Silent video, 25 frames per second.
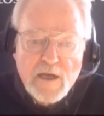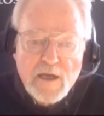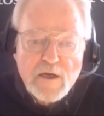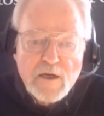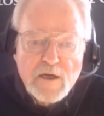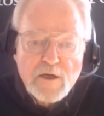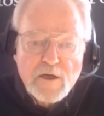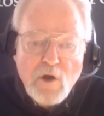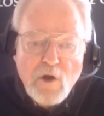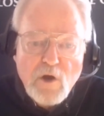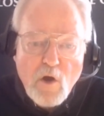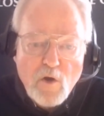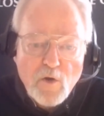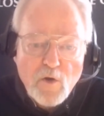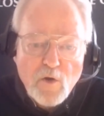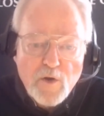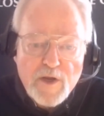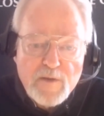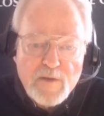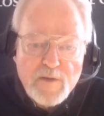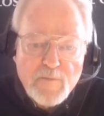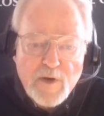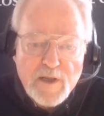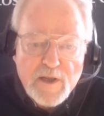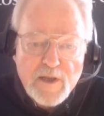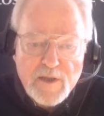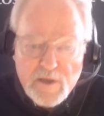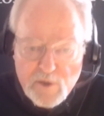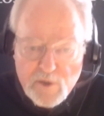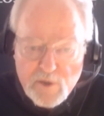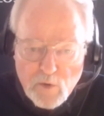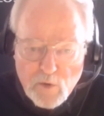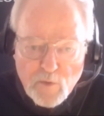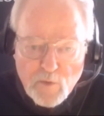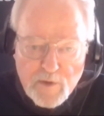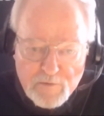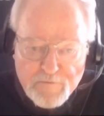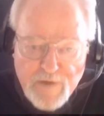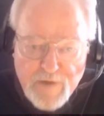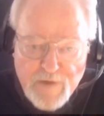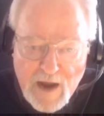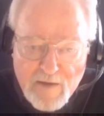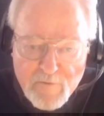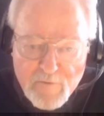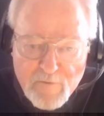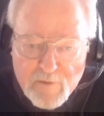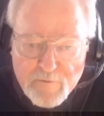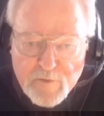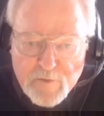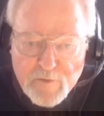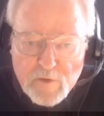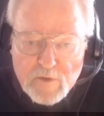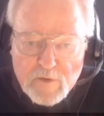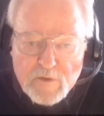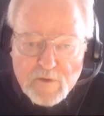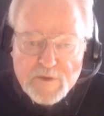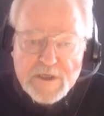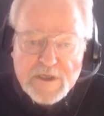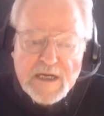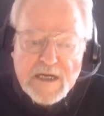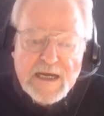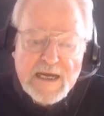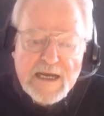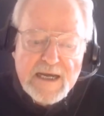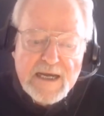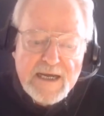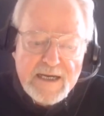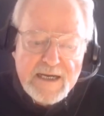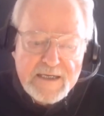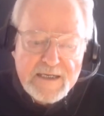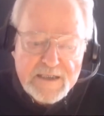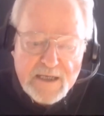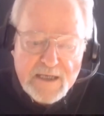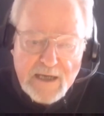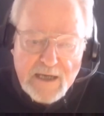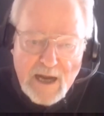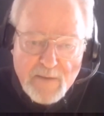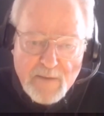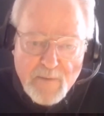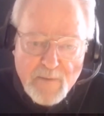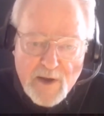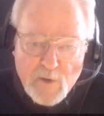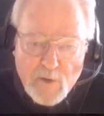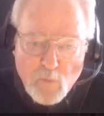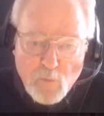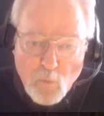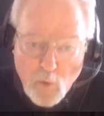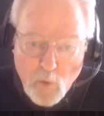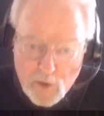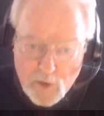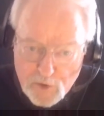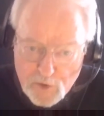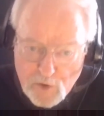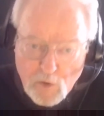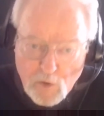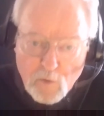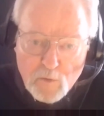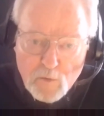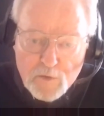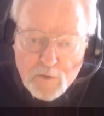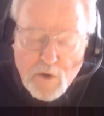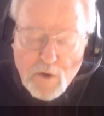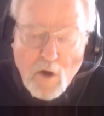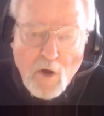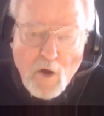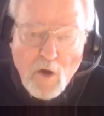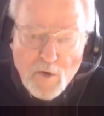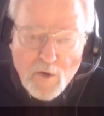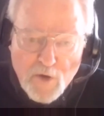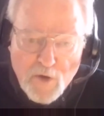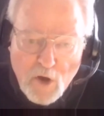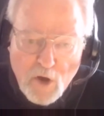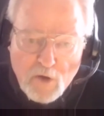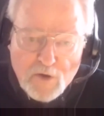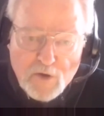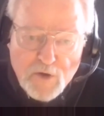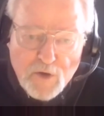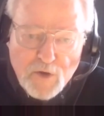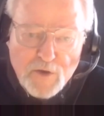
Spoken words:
call on anybody that you don't get 5 referrals. He said, I made one cold call, knocked on a